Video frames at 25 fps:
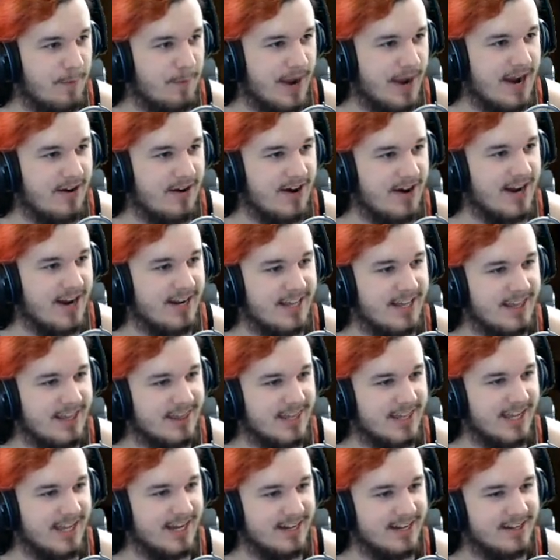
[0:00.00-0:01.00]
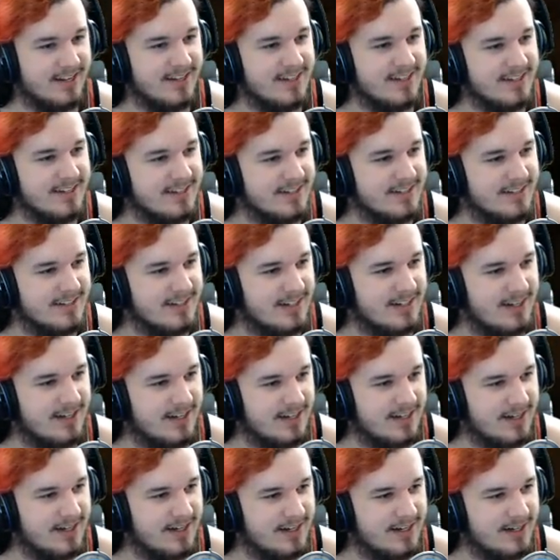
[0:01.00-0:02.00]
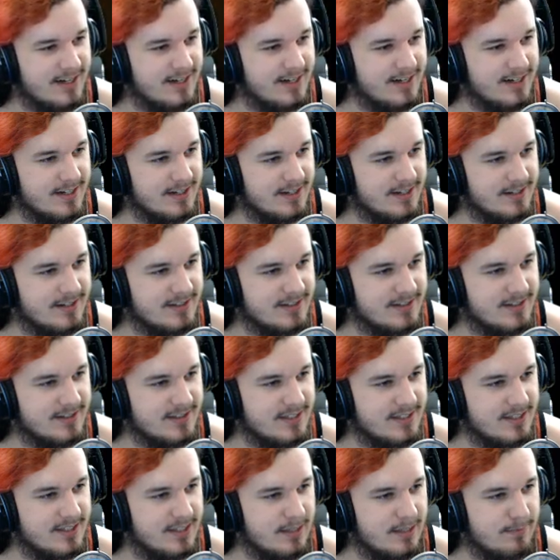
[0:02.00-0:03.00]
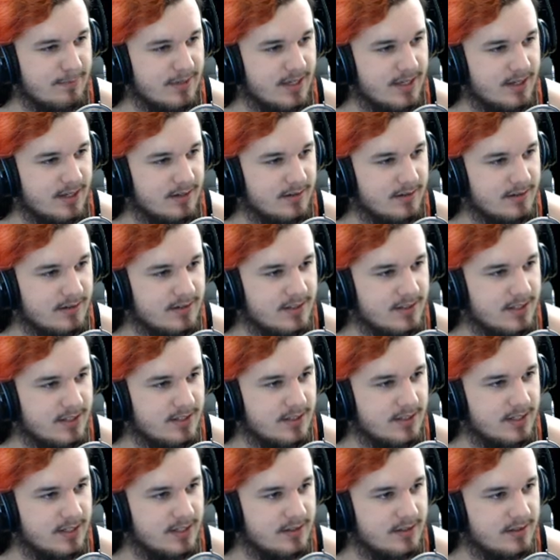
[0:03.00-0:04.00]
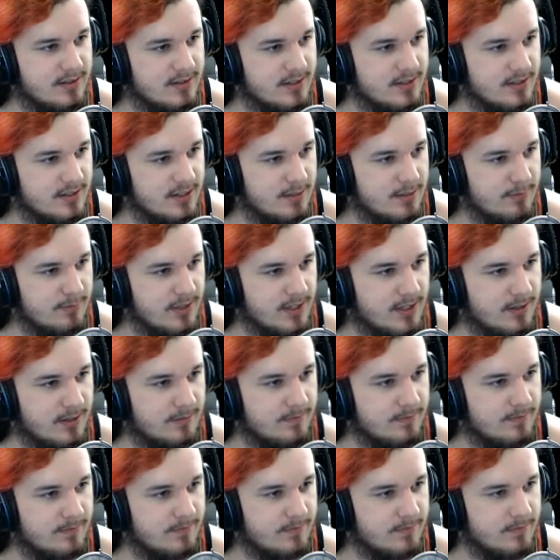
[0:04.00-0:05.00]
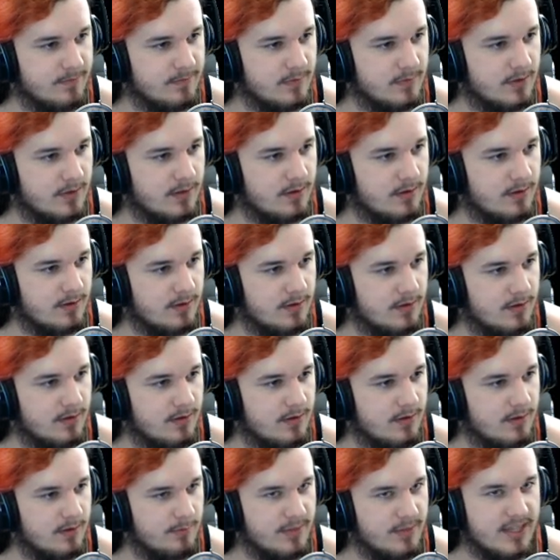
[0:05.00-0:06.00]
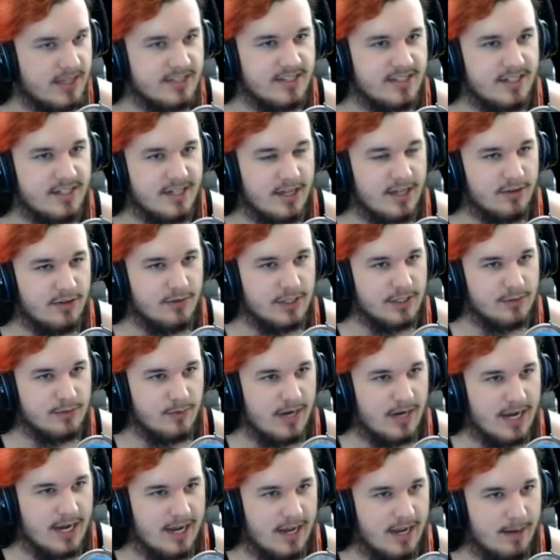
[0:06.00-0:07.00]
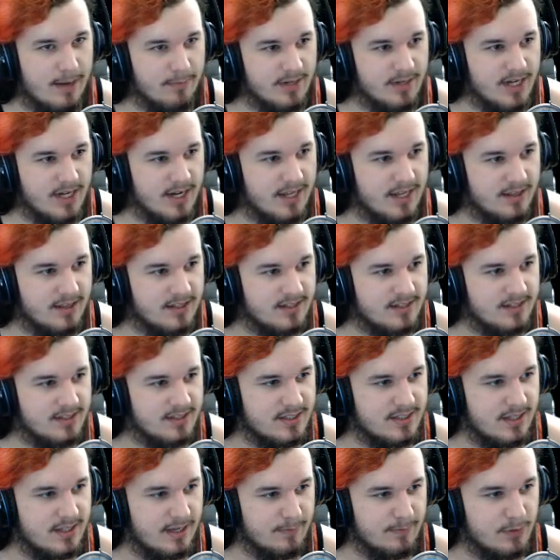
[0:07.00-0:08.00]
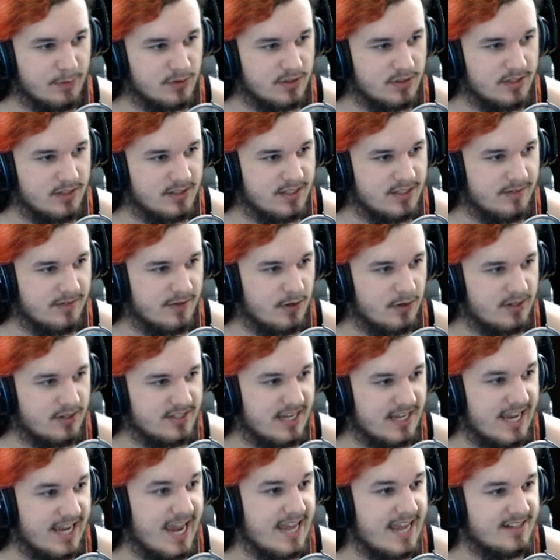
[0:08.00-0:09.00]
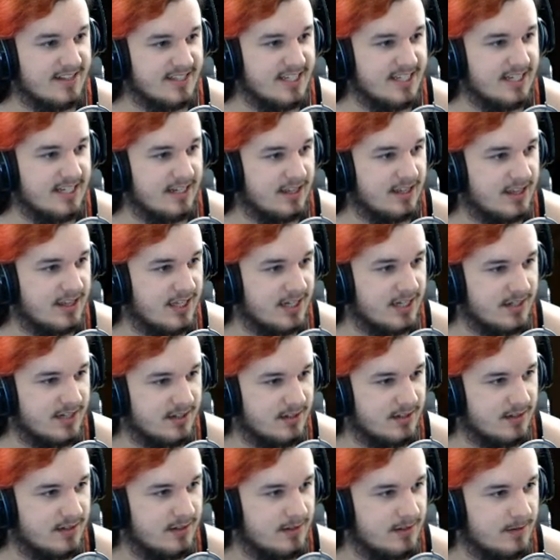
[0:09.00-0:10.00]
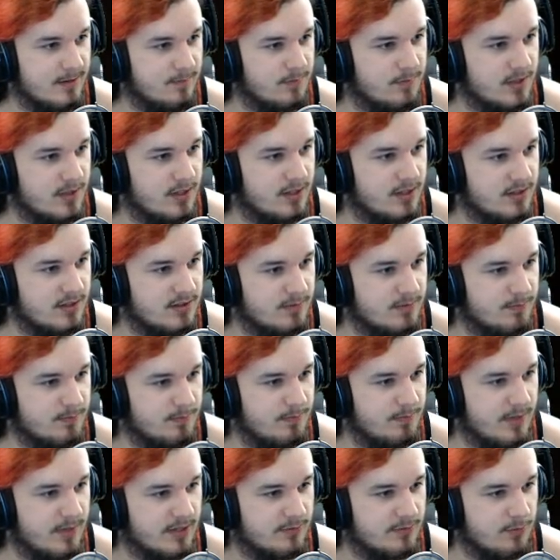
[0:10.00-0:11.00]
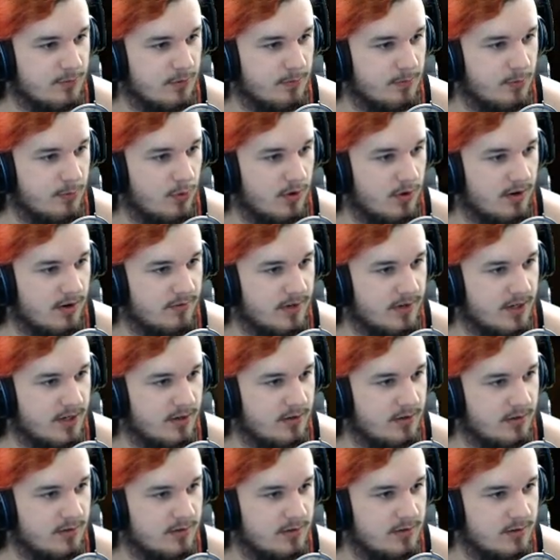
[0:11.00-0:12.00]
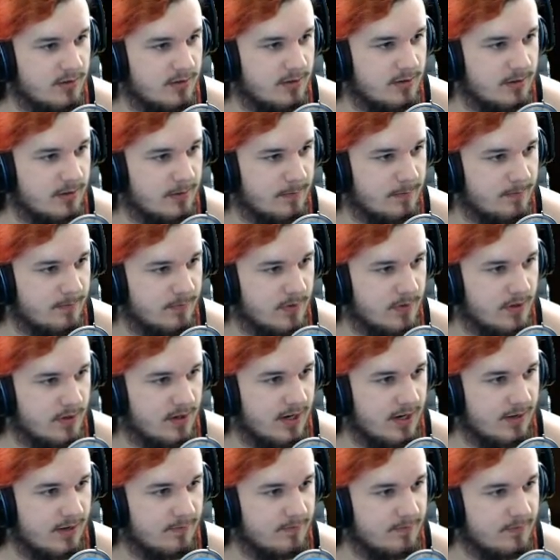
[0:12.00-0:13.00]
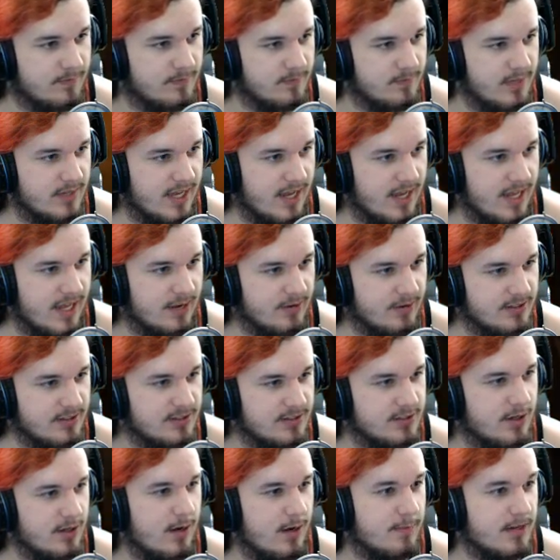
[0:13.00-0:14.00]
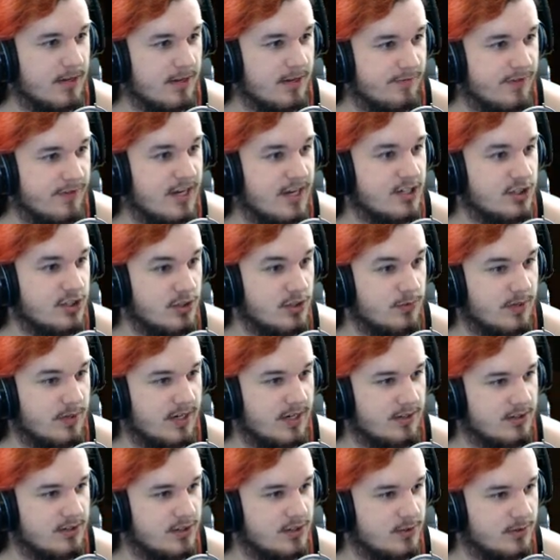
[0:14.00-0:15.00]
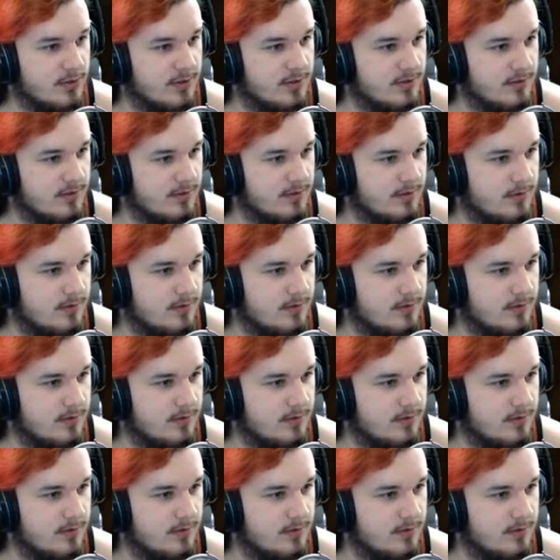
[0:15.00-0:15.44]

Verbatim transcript: repair anything. Uh, silly me, silly, silly me. But this is another reason why I'm cutting this, like most of this stuff out, because I can't see anything. This makes for a boring video. Alright. Yeah, anyways, so I'm gonna finish doing what I was doing.